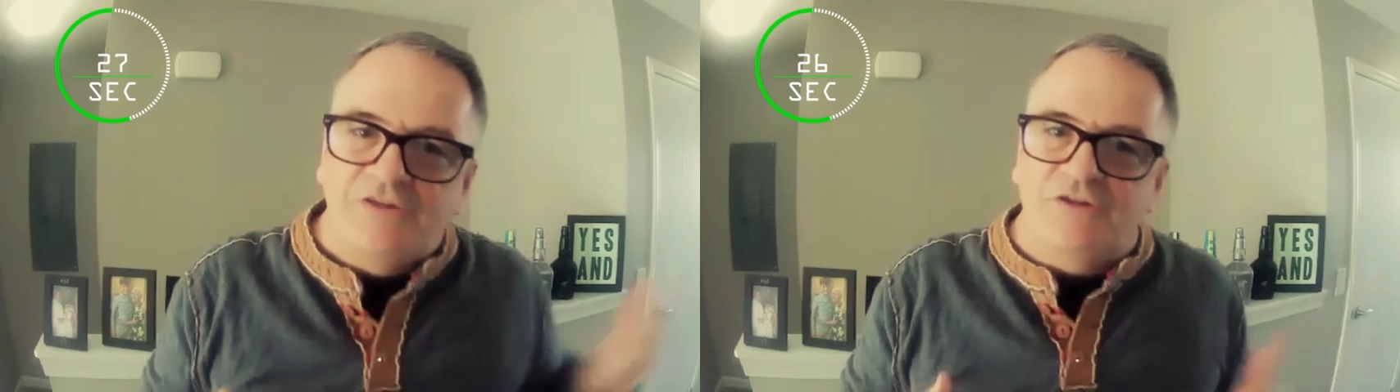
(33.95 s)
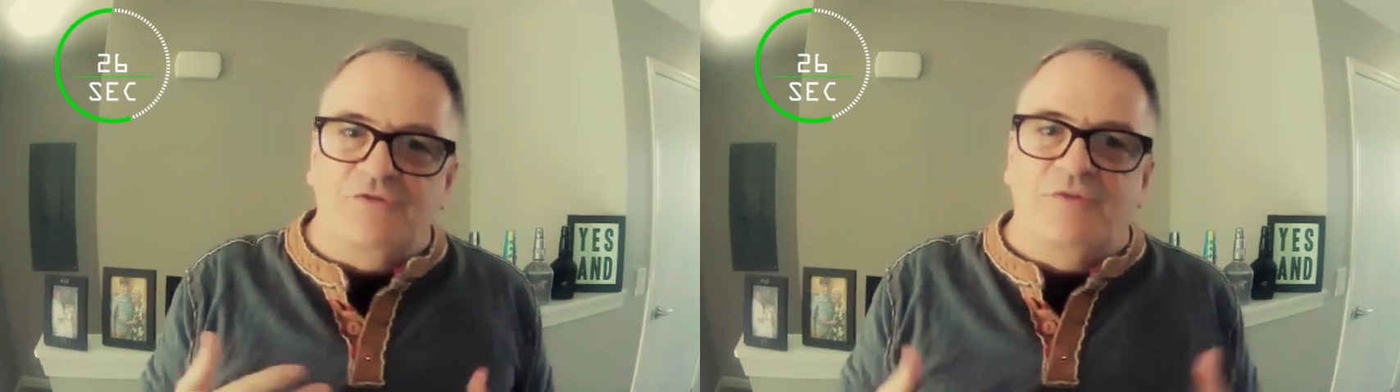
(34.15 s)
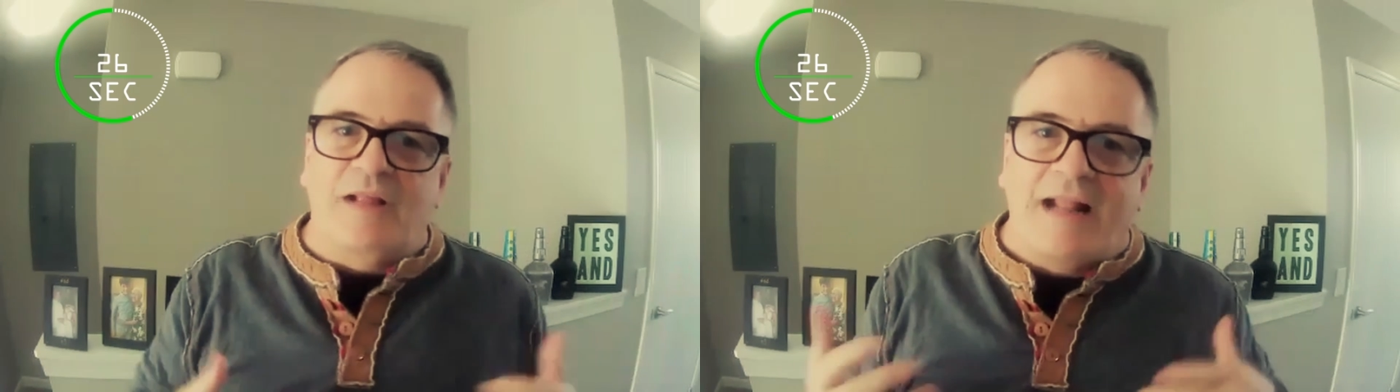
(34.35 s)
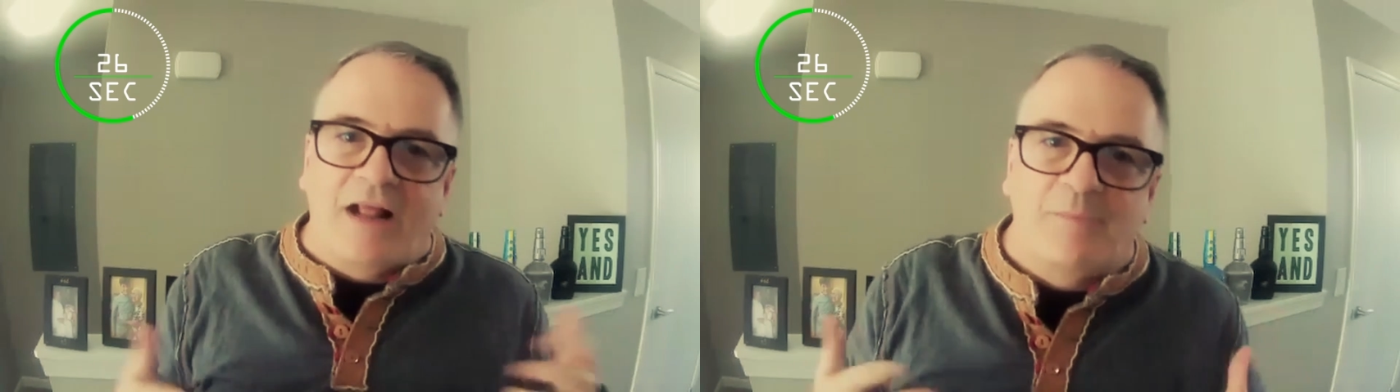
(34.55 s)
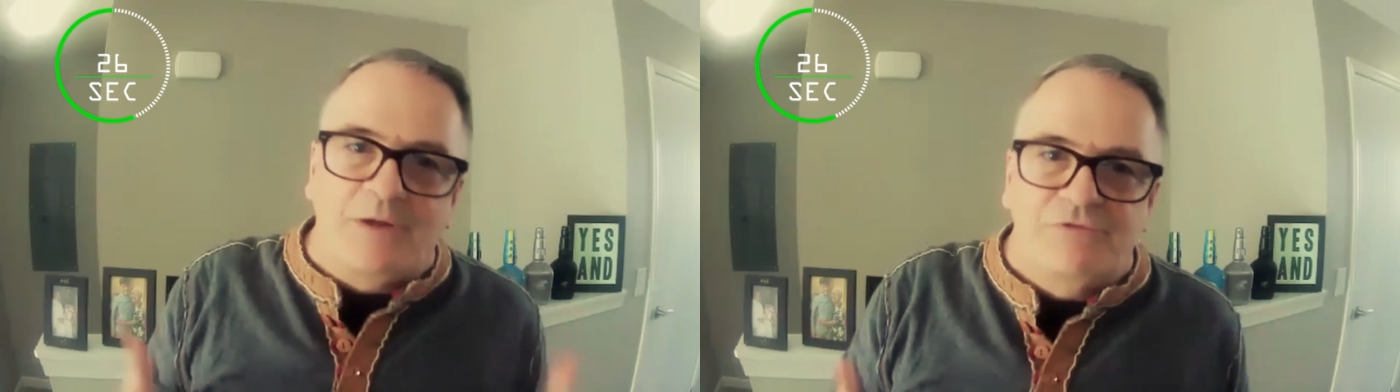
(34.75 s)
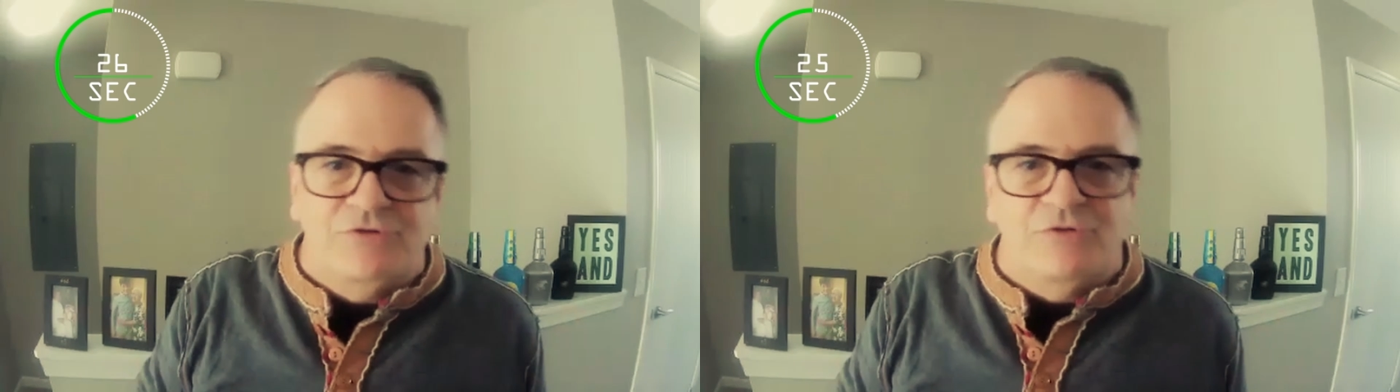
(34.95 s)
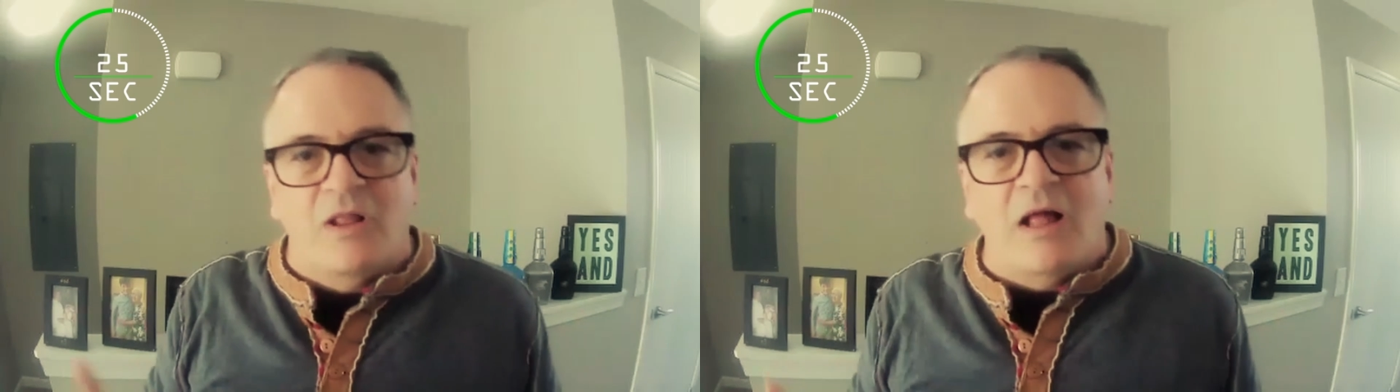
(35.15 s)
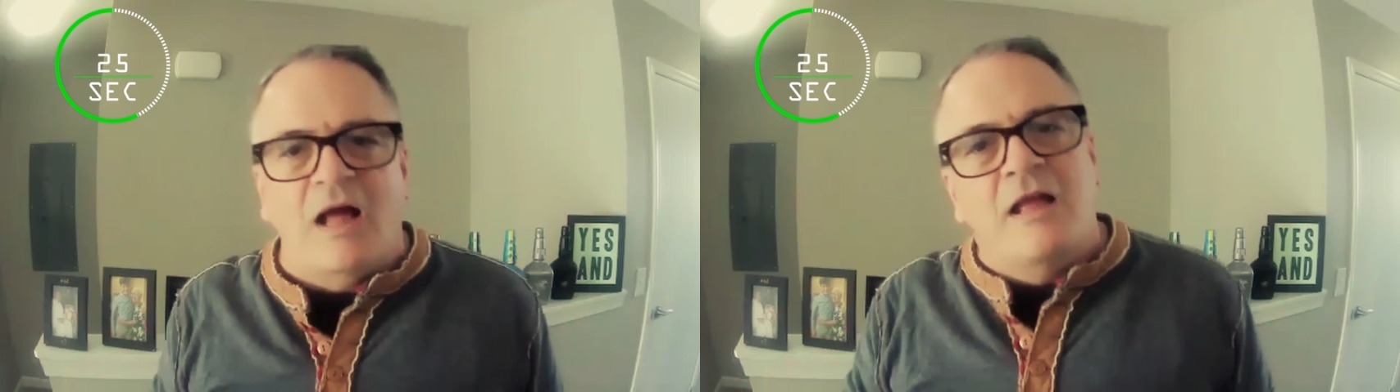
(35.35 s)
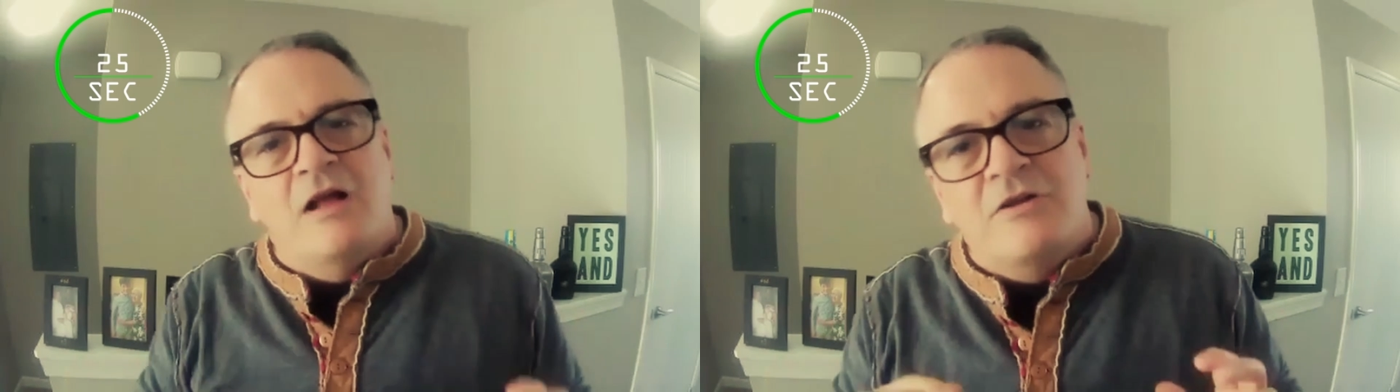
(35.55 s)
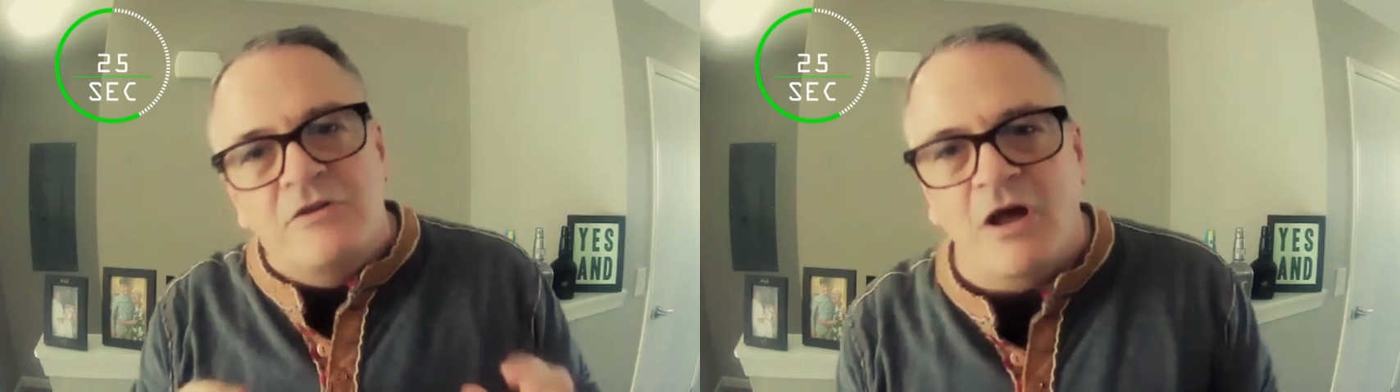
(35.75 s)
just for that elementary school high?
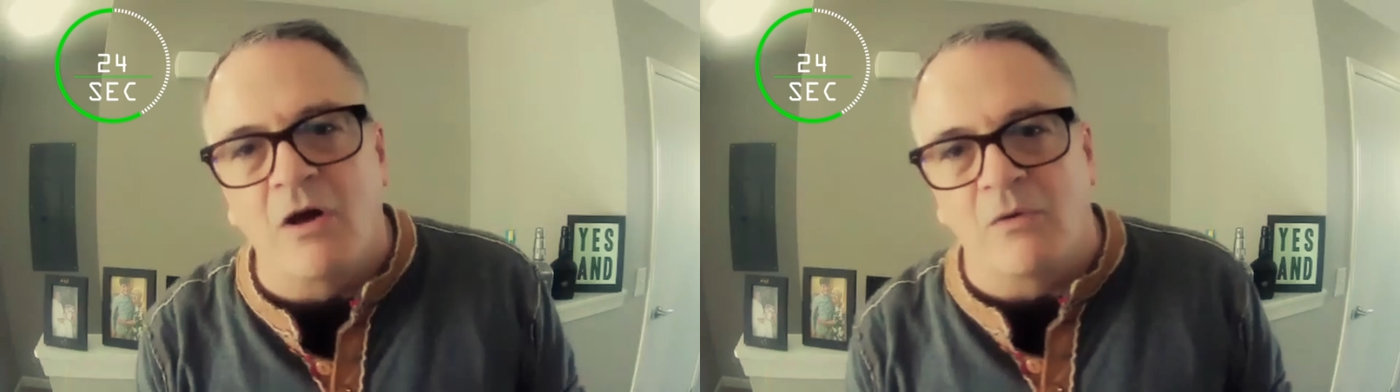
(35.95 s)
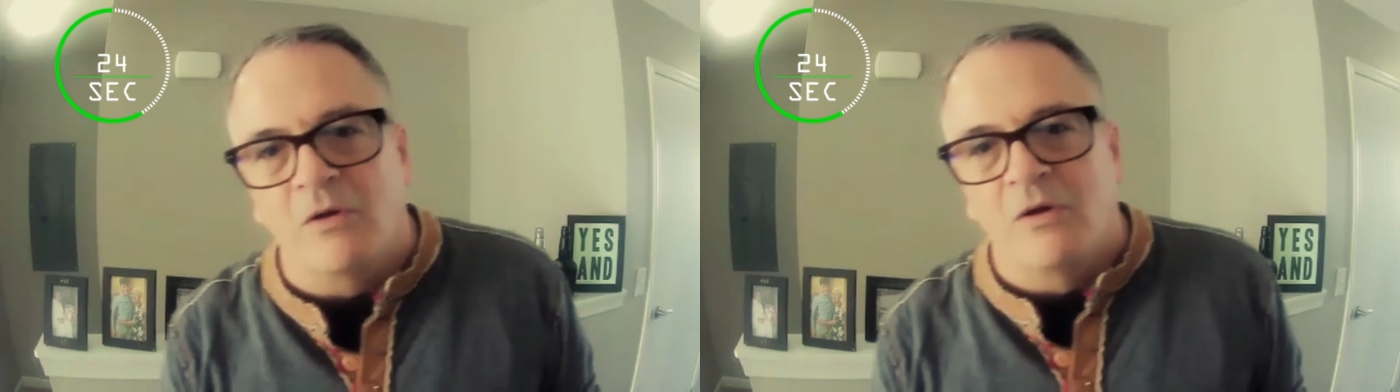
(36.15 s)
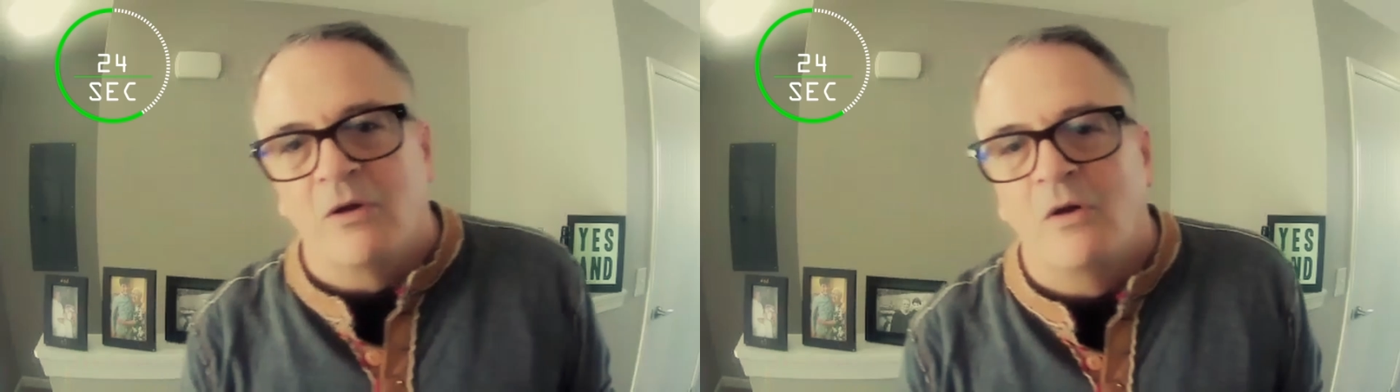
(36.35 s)
No.